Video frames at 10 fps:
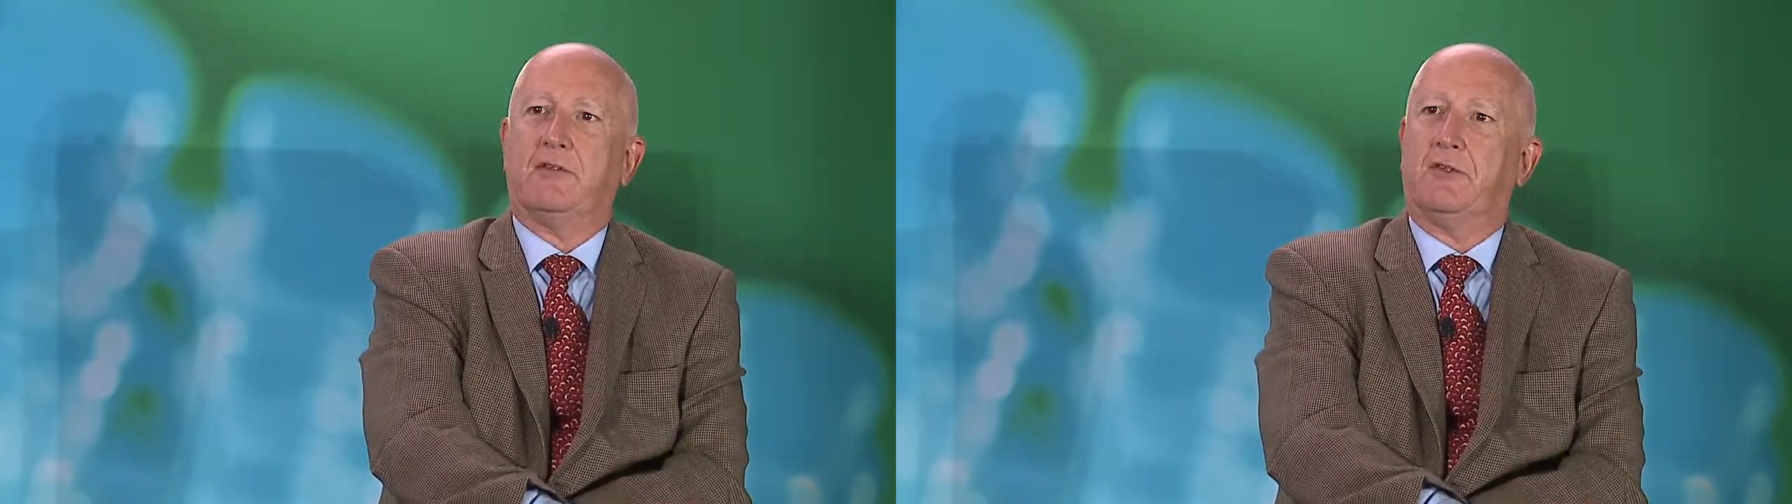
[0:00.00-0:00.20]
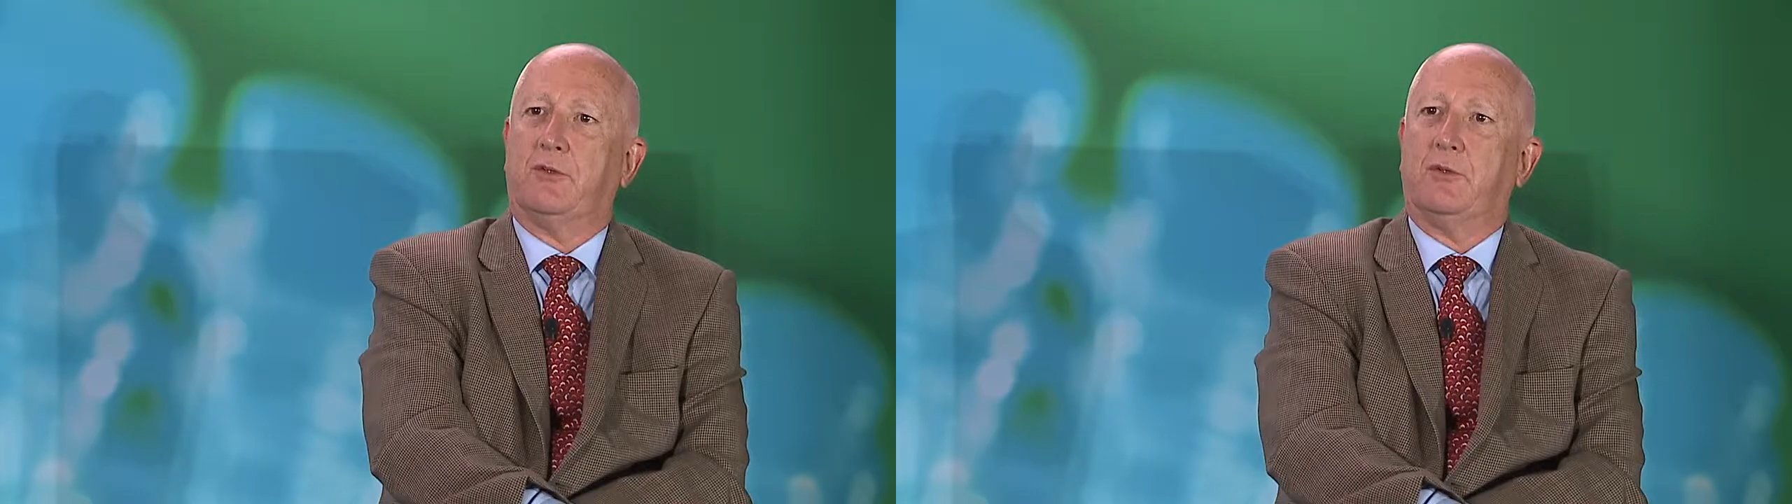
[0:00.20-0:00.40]

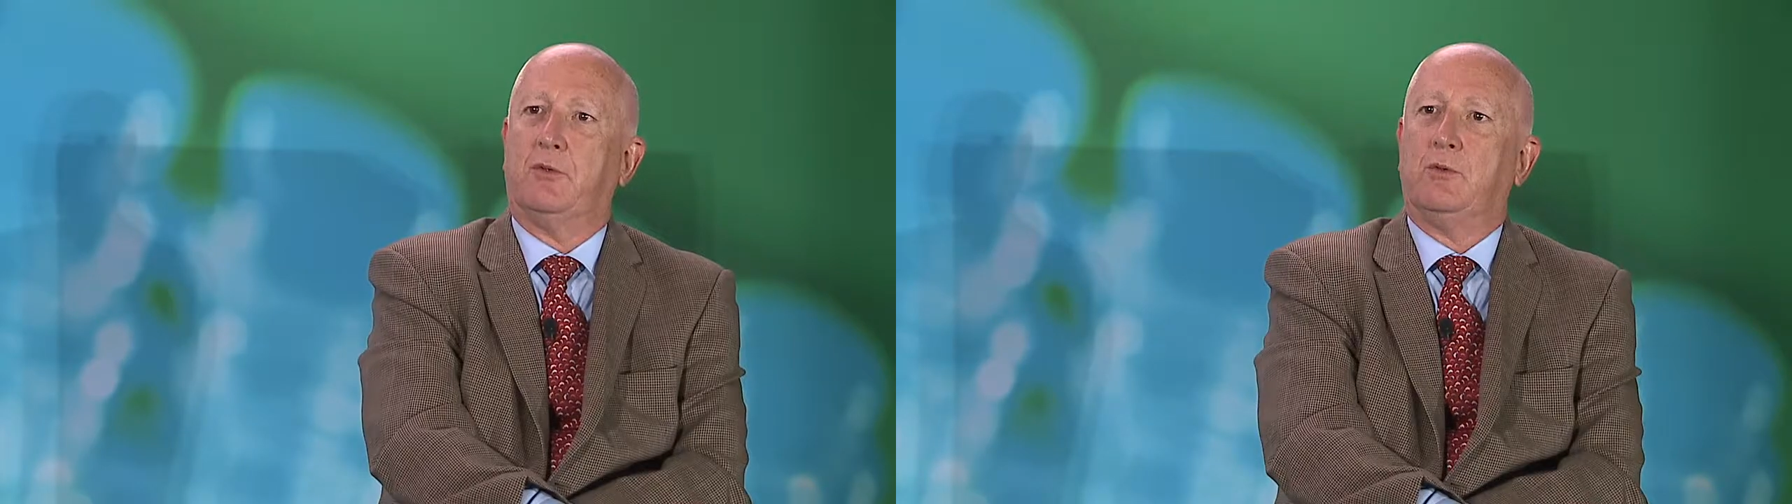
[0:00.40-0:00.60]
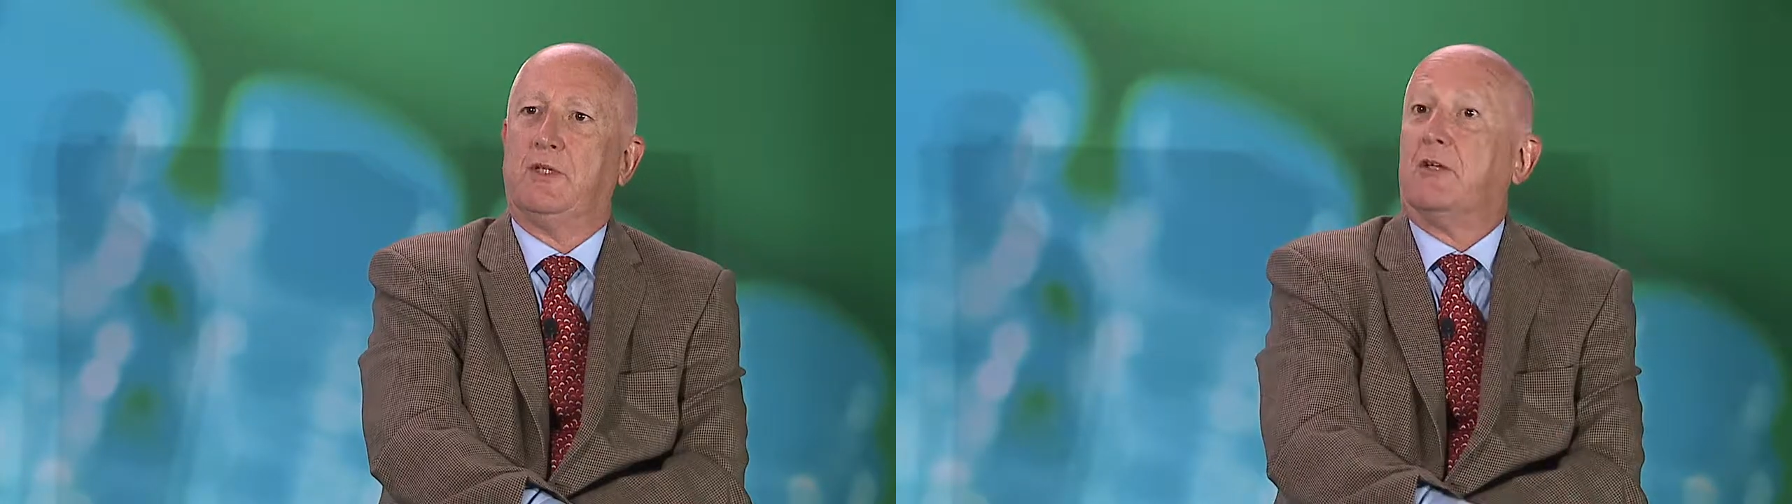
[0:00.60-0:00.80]

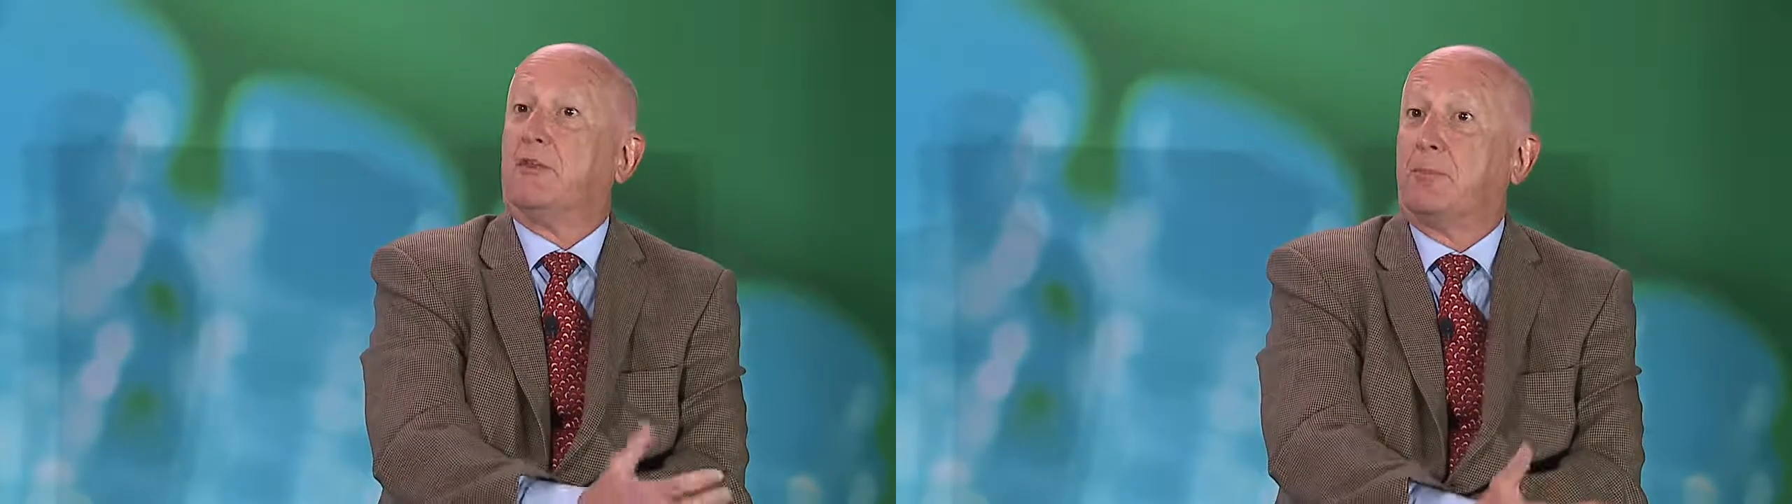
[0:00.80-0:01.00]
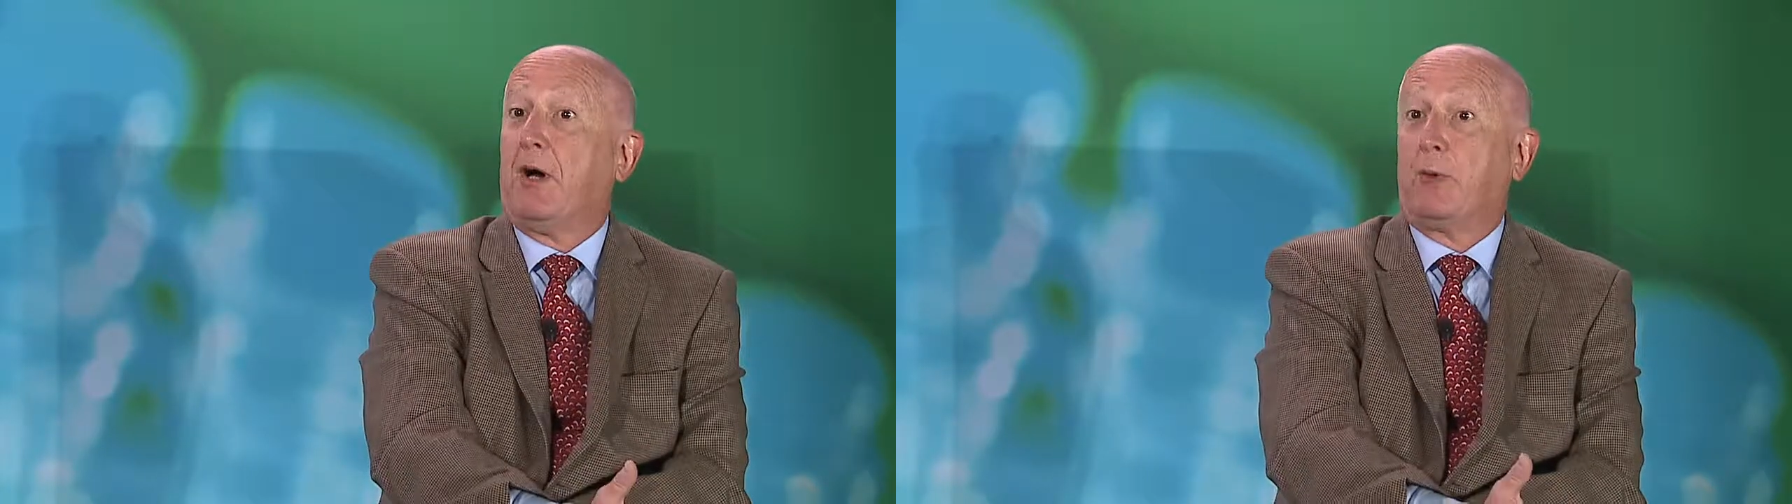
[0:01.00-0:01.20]
to, you know,
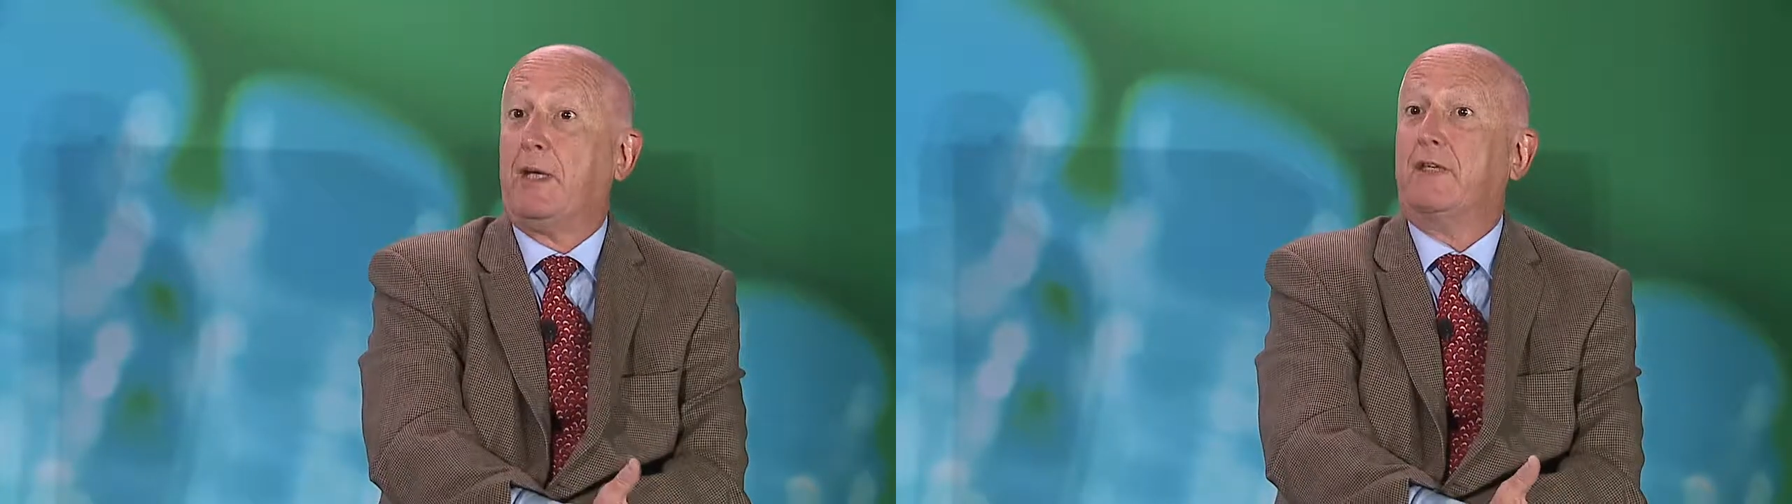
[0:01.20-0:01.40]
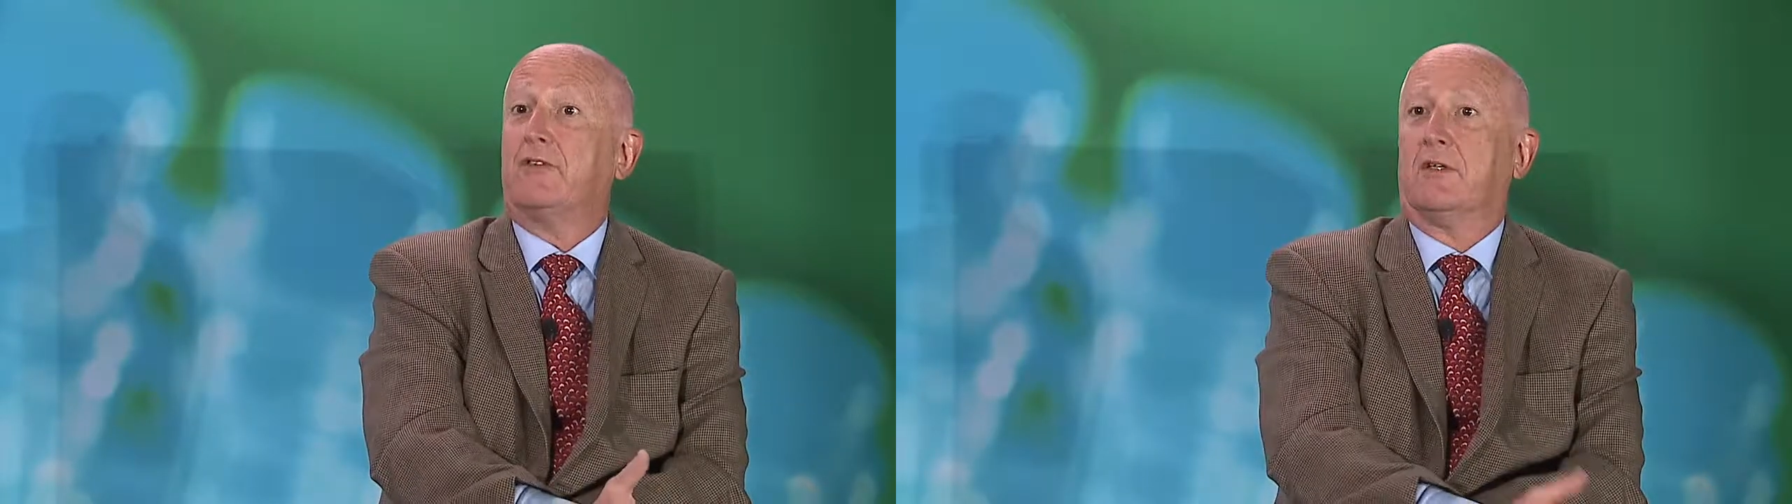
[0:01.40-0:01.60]
to part
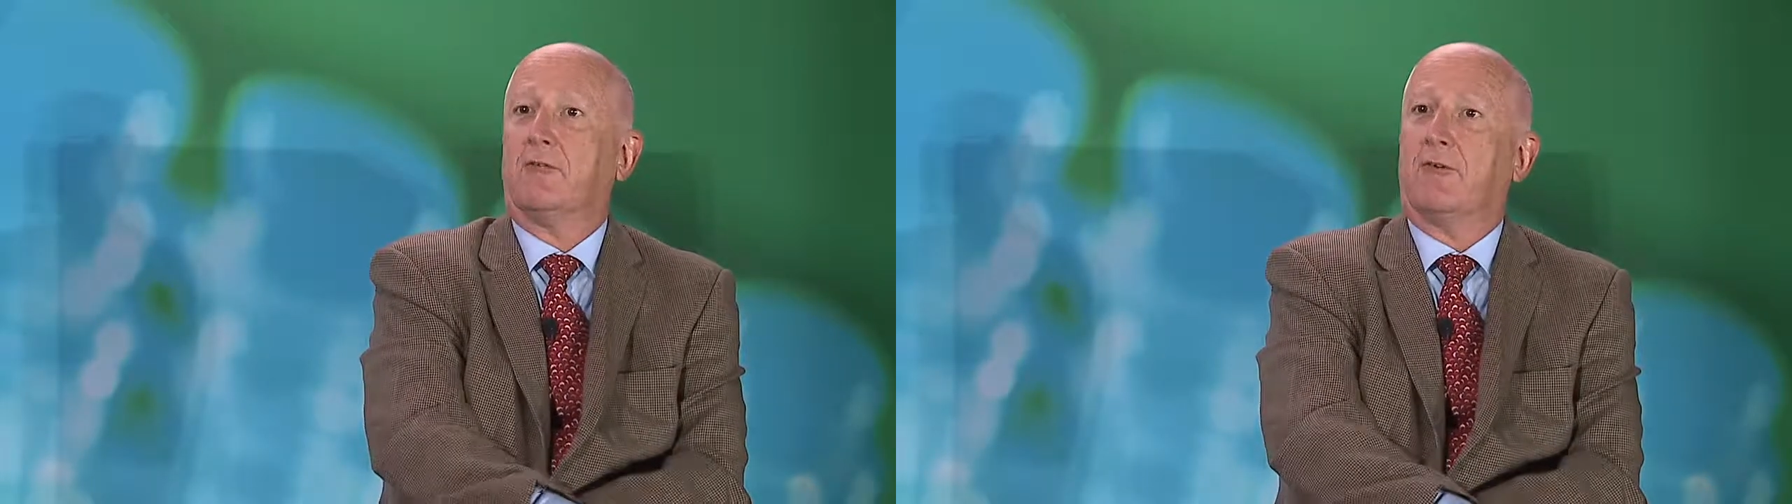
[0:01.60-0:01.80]
ways,